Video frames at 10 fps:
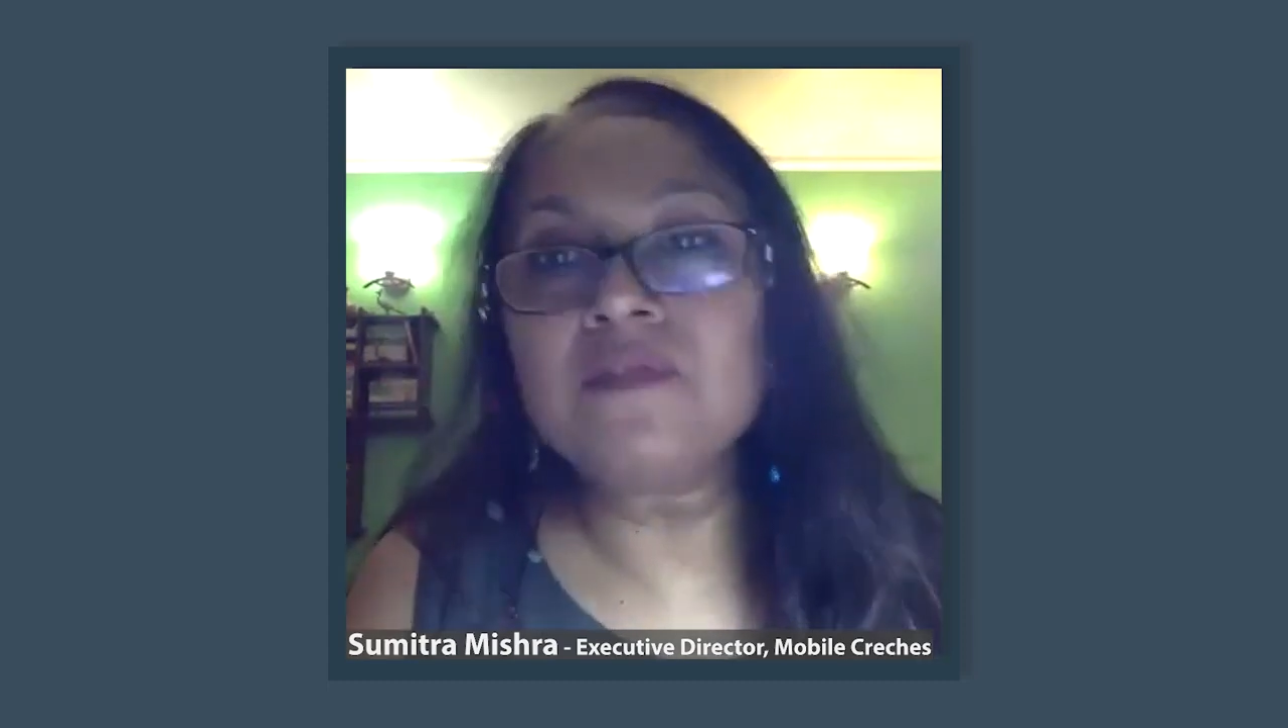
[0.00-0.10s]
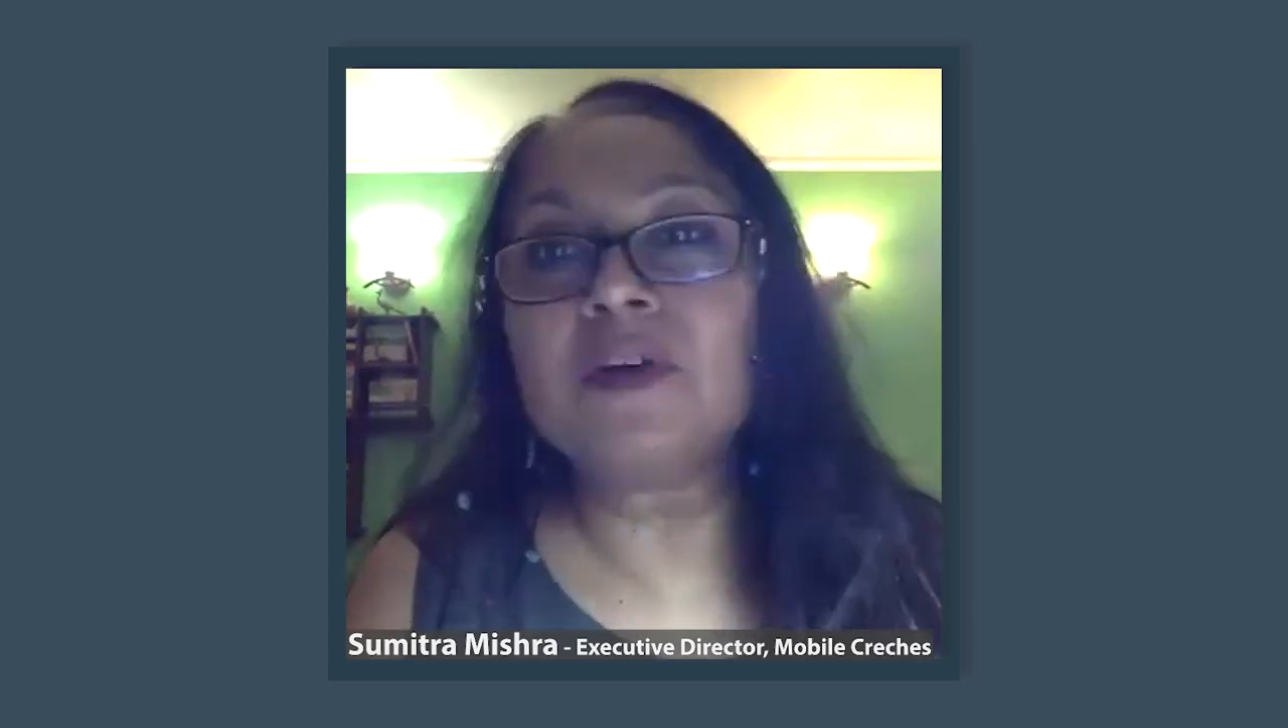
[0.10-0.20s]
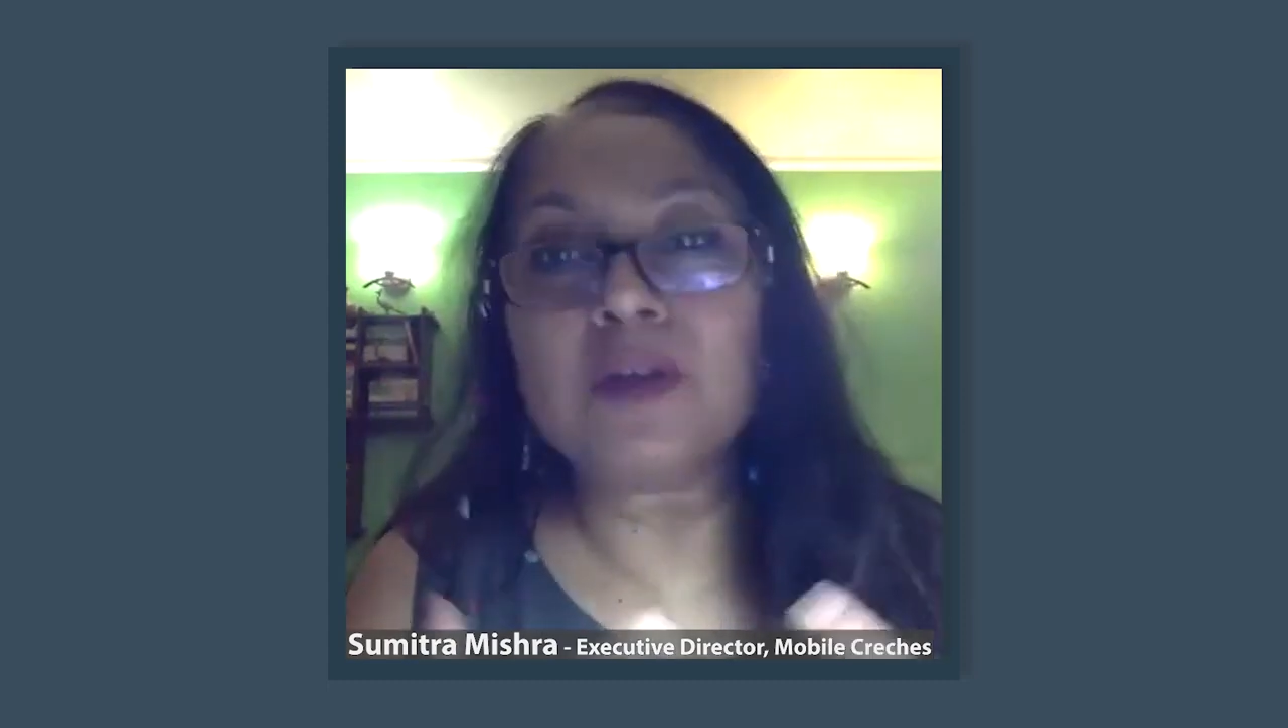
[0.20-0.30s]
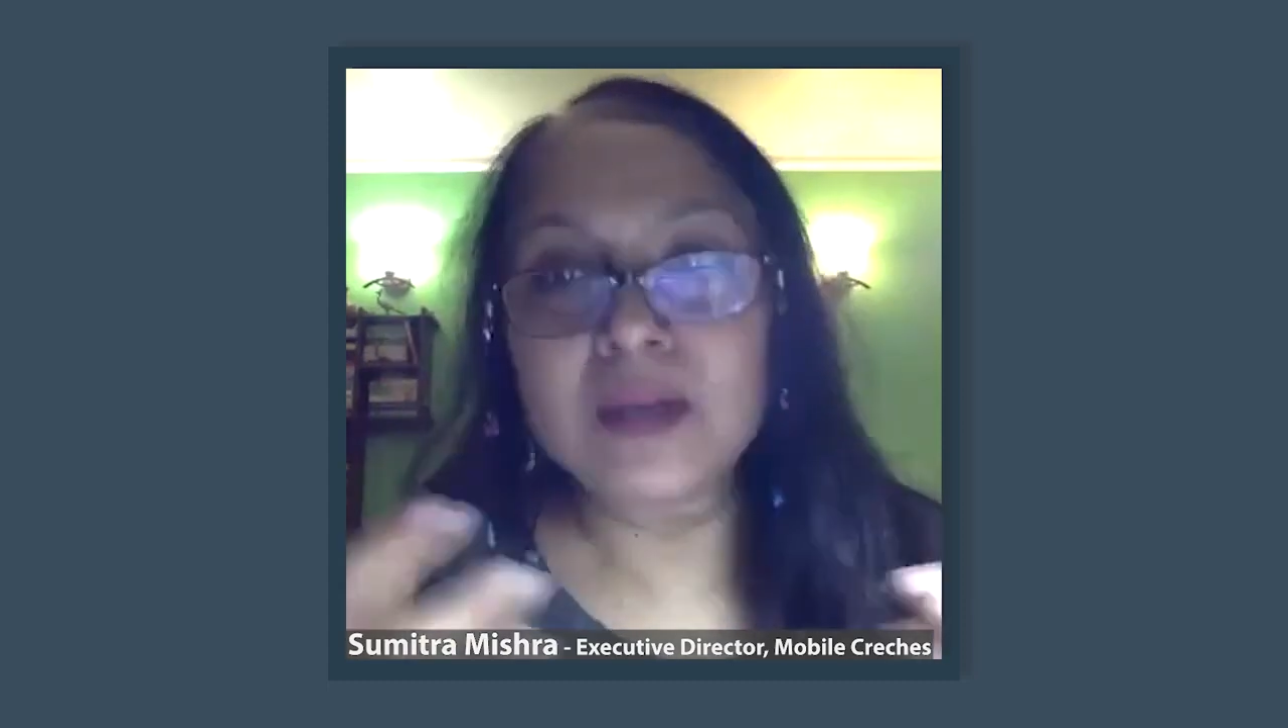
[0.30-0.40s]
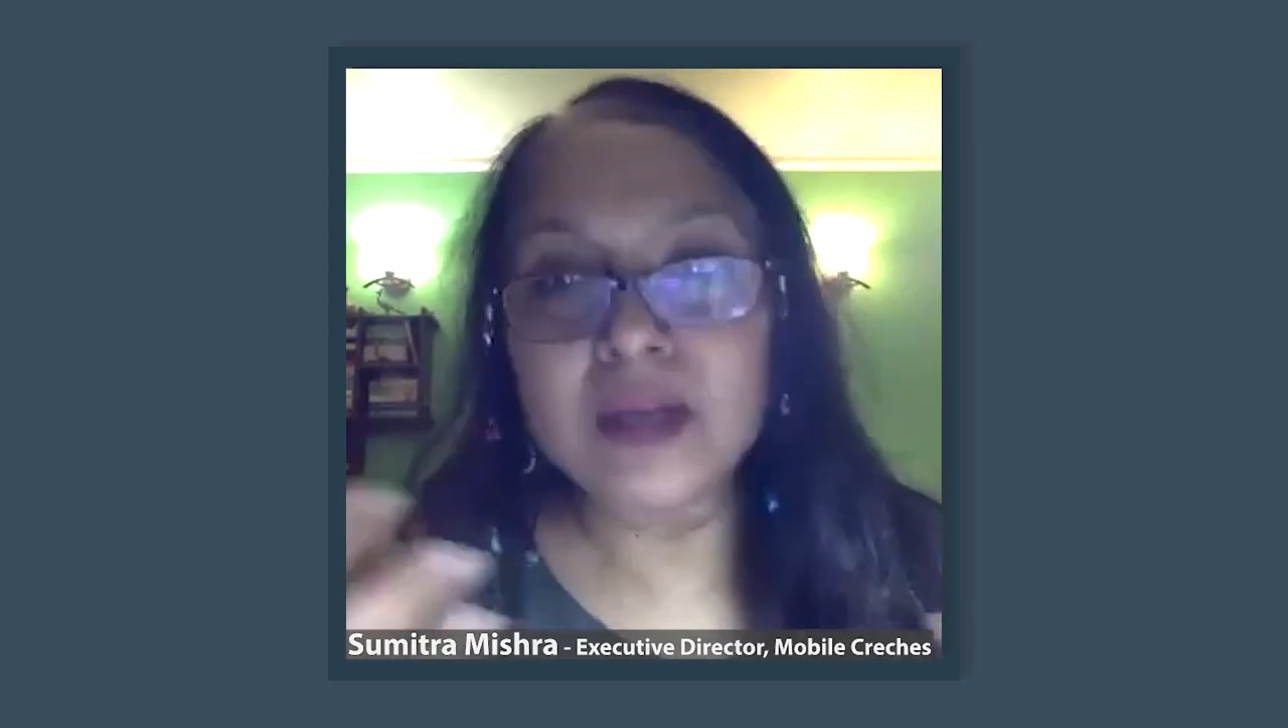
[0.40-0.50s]

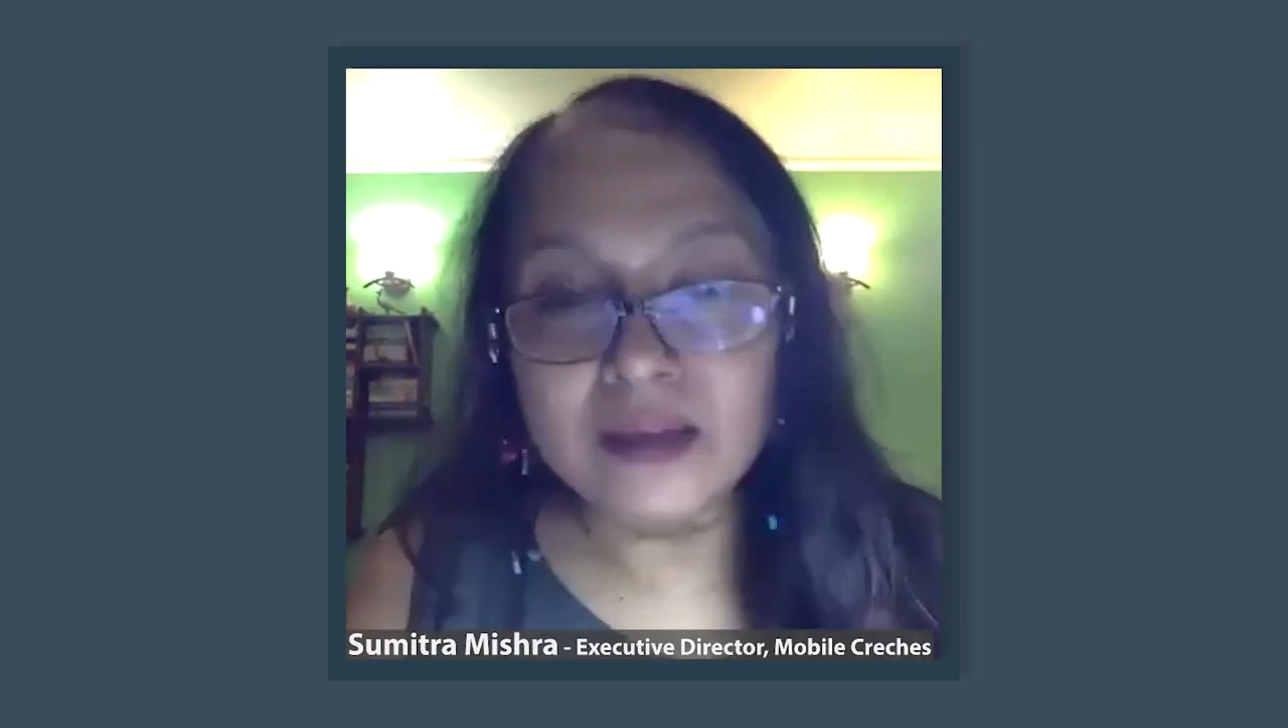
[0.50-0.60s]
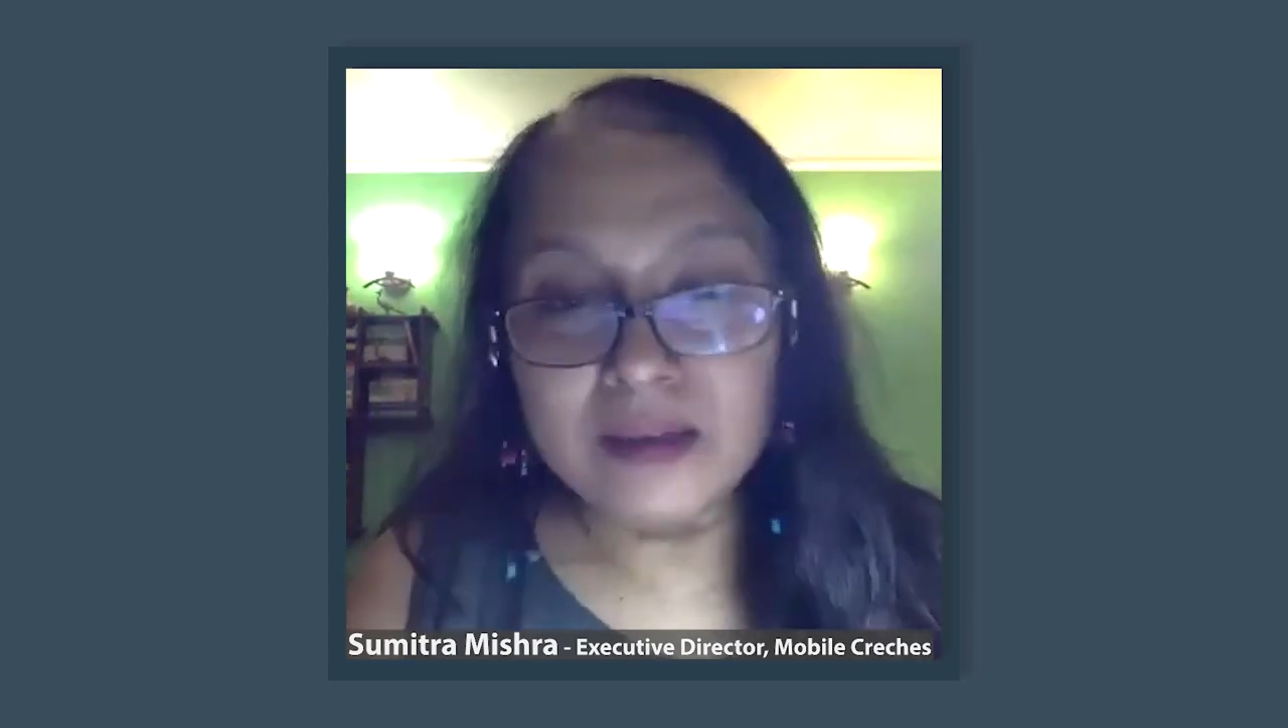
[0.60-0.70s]
for